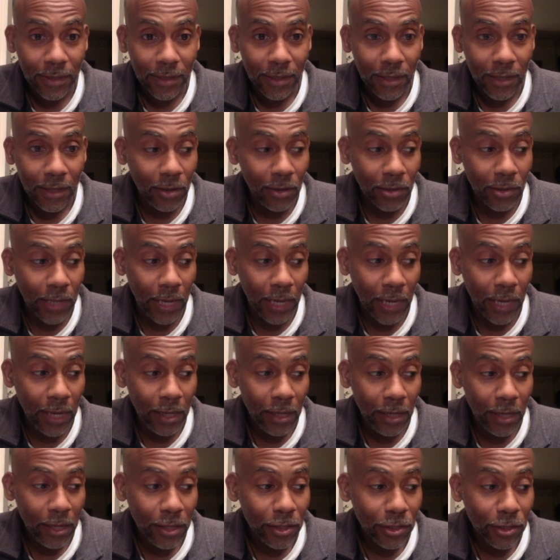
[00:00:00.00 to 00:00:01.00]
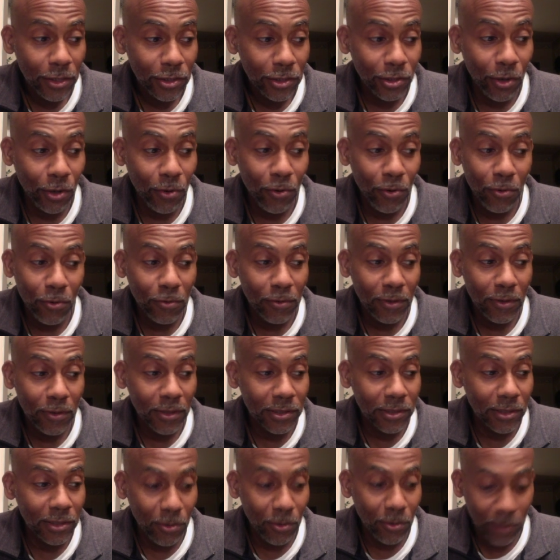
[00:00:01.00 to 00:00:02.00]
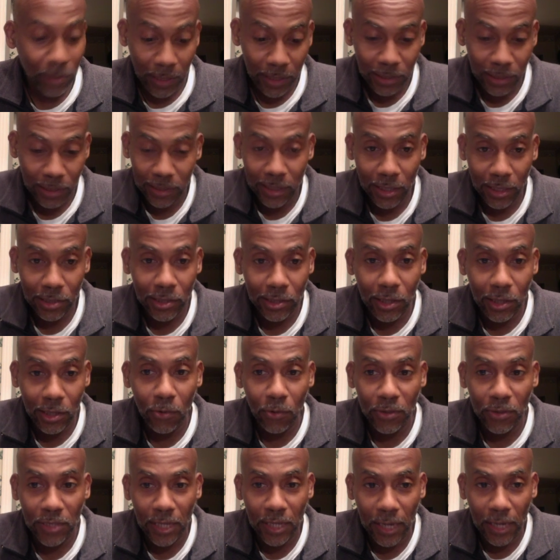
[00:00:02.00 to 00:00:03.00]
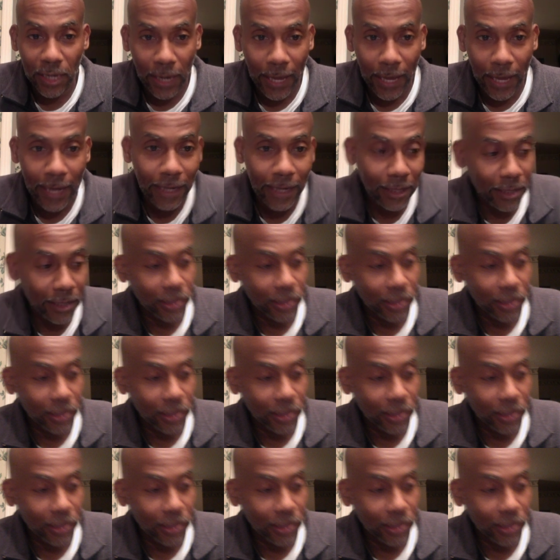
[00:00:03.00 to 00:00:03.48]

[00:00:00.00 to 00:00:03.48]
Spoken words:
okay, so let's go with the lightning